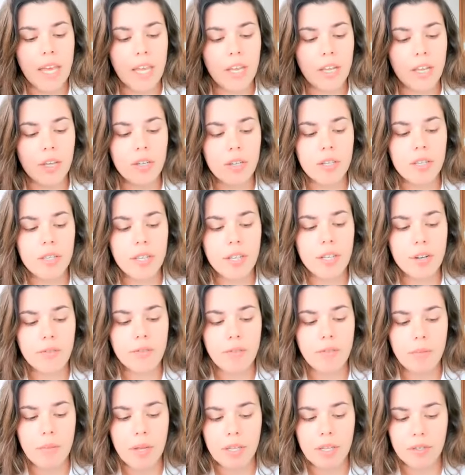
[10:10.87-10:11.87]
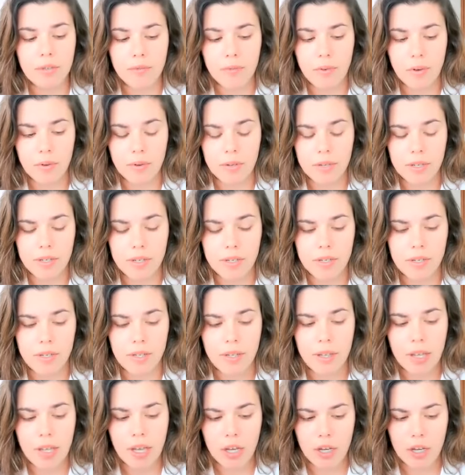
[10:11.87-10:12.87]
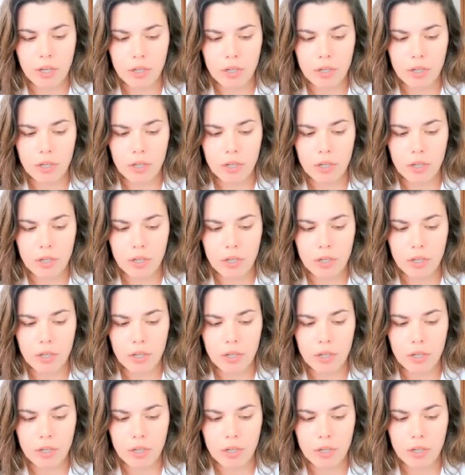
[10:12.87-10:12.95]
a good leader remains focused.